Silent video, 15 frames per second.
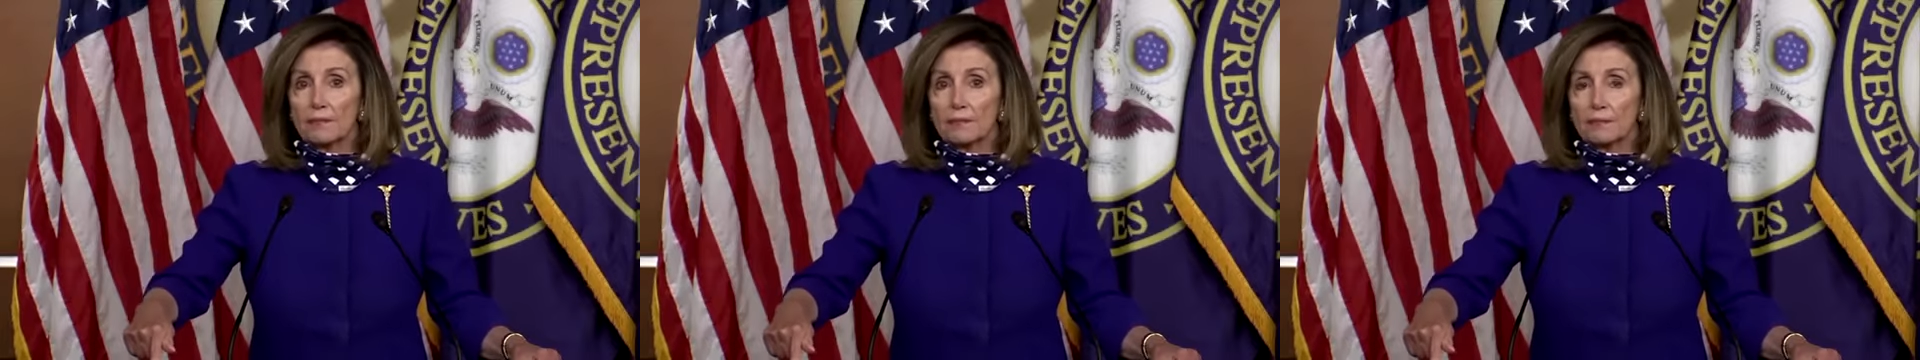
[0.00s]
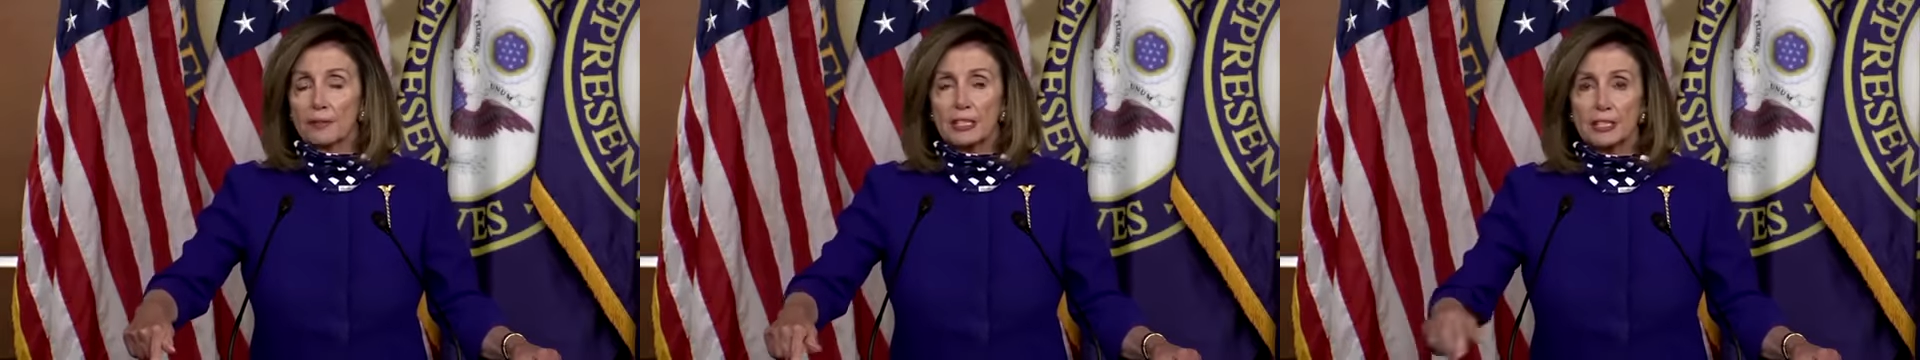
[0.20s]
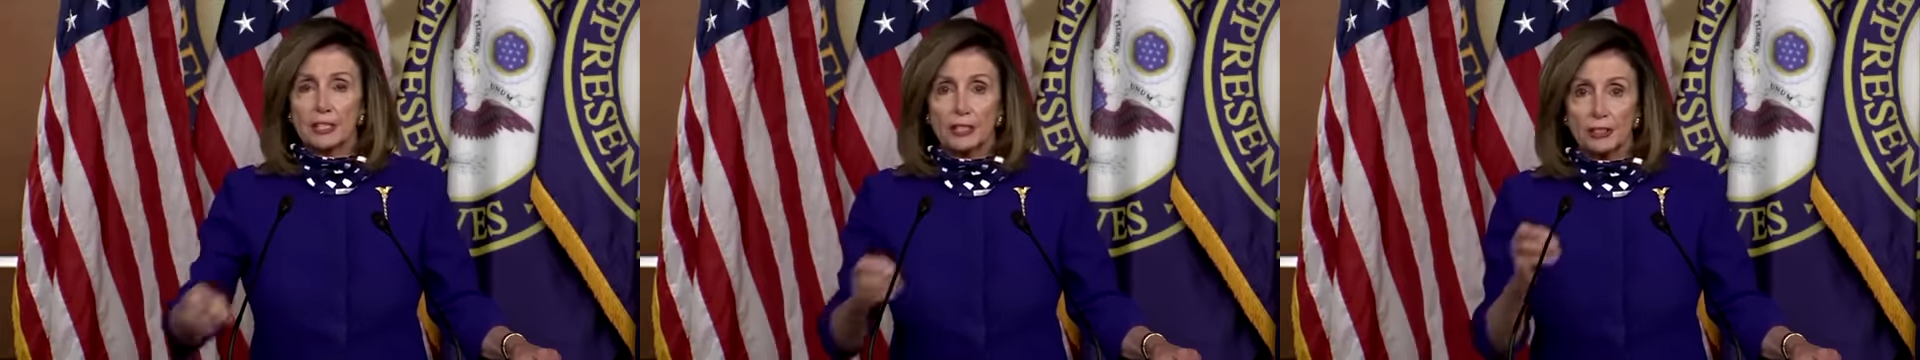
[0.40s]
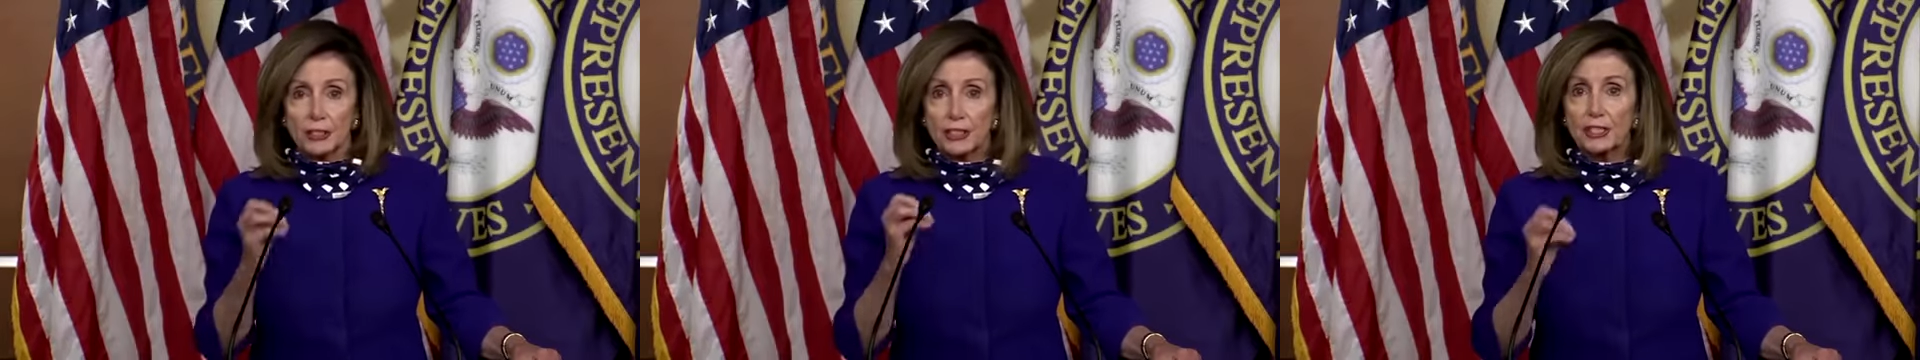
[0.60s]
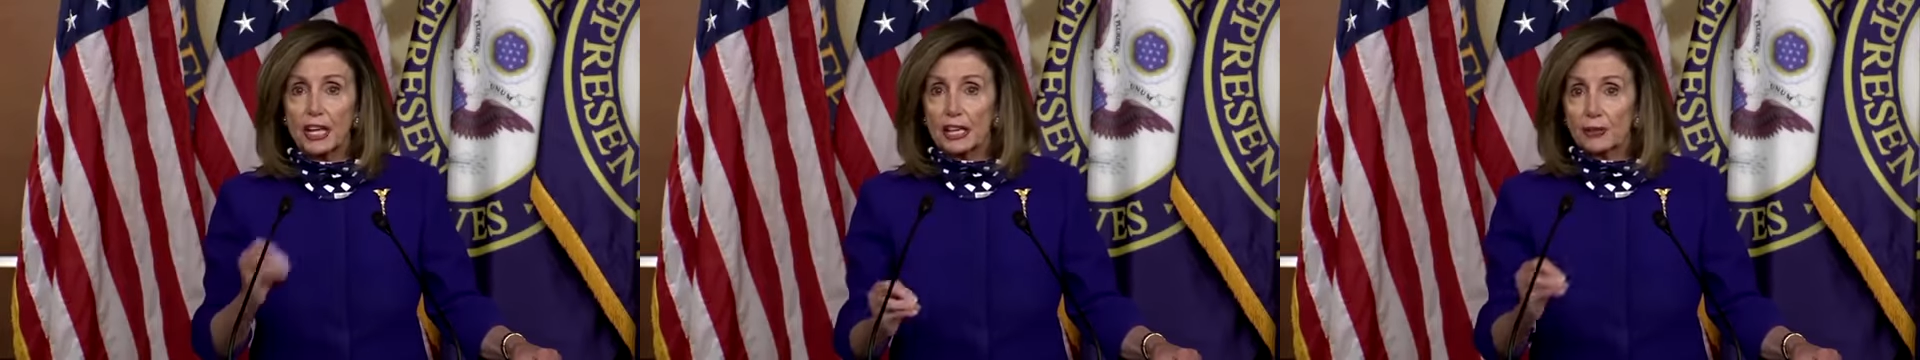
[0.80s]
This is
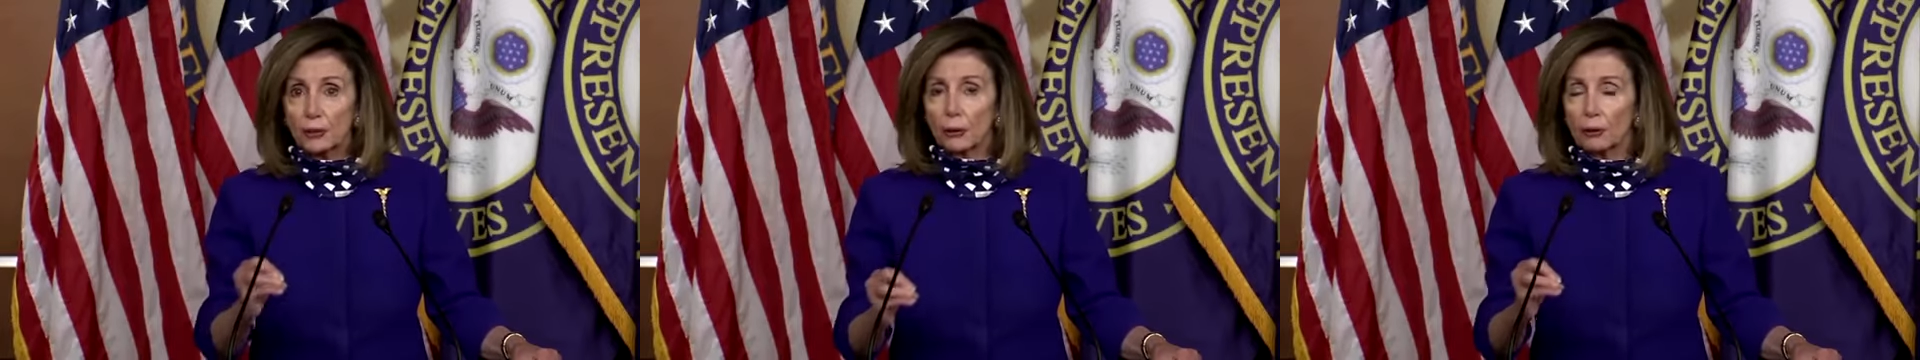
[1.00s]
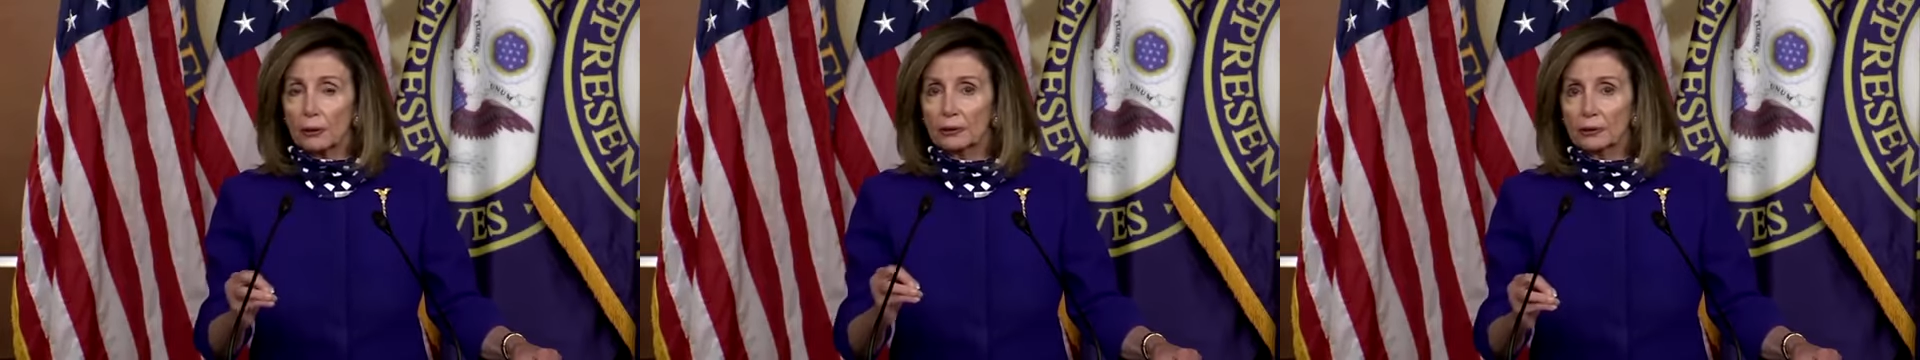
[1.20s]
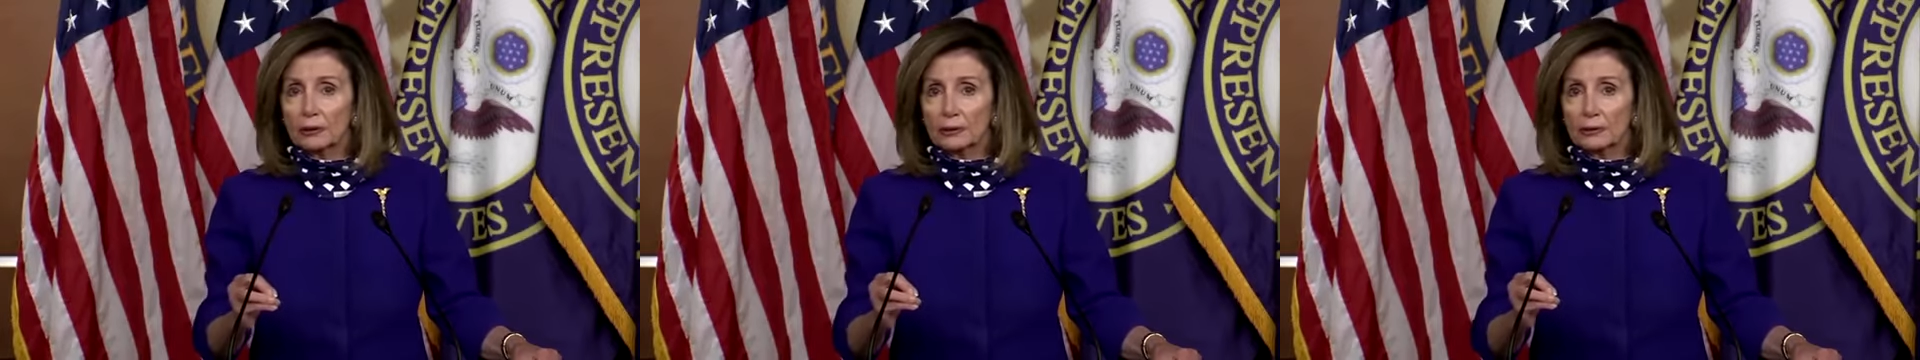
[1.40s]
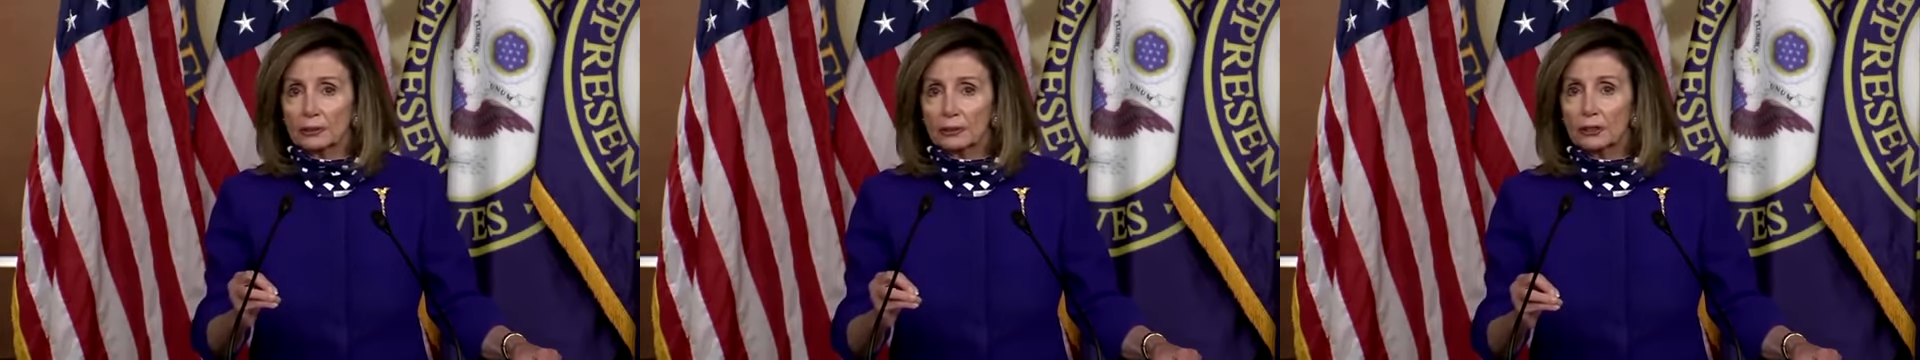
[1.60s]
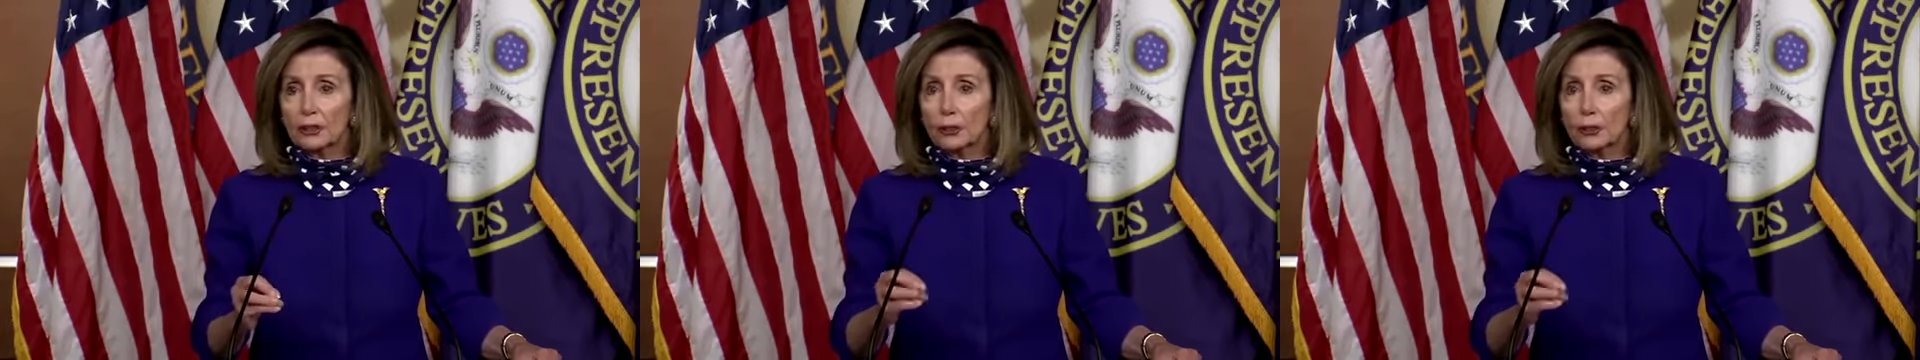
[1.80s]
central to